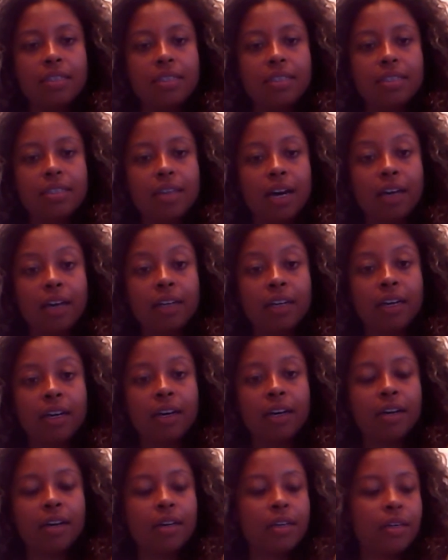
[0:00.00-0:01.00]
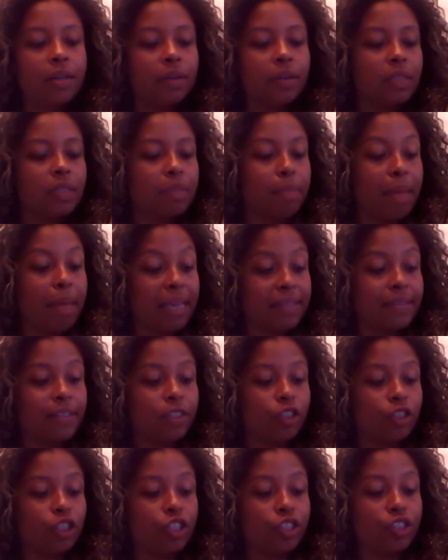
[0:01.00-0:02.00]
Dana's
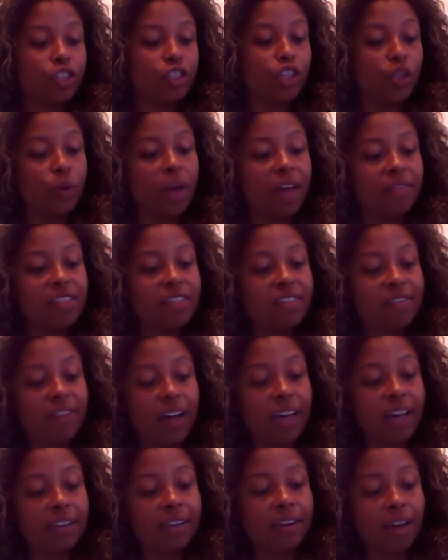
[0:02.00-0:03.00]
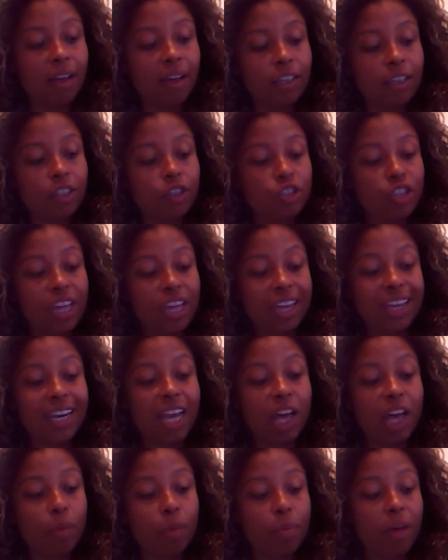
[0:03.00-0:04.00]
message is you have divine knowledge that can
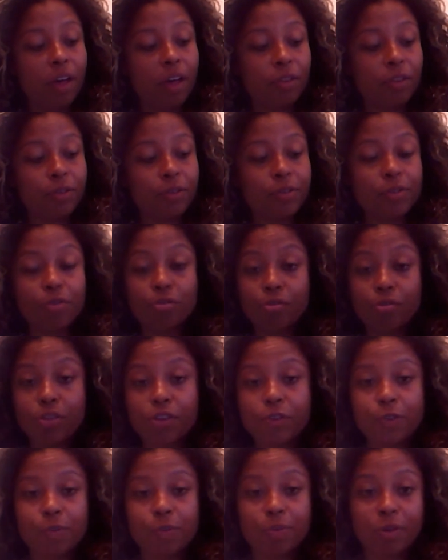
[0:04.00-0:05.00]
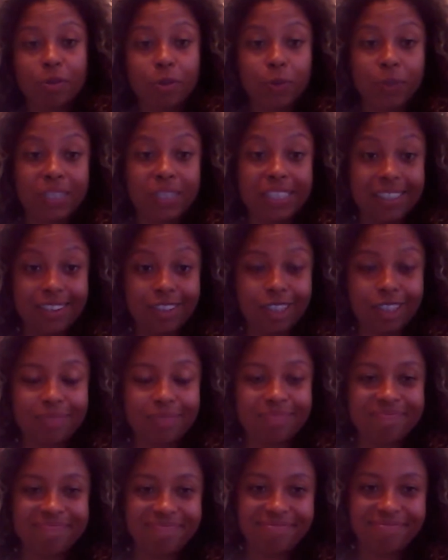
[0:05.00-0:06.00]
help others through your spiritual teaching.
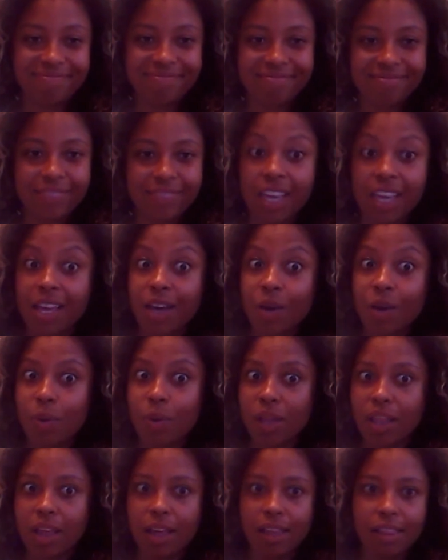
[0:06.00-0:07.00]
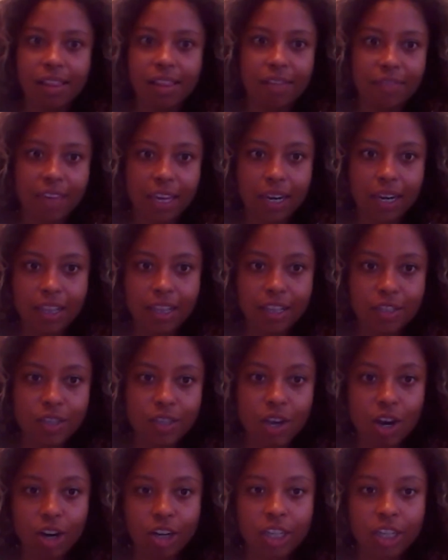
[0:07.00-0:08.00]
Well, I love getting this
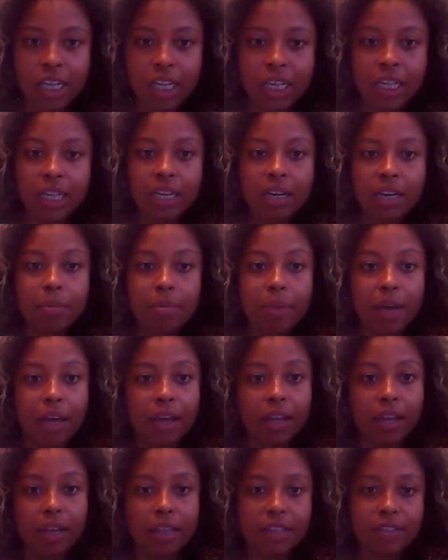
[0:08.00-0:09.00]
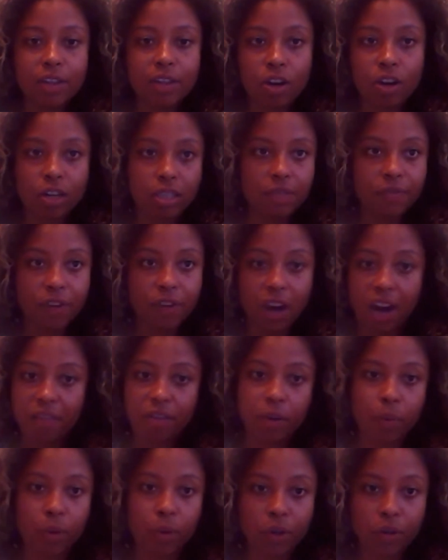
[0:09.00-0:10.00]
card, but this card is for
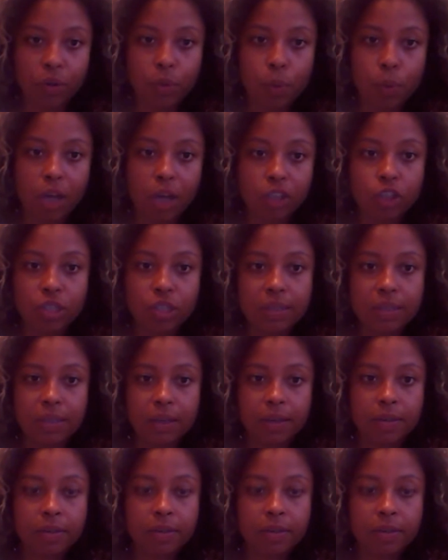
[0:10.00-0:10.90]
everyone who watches this.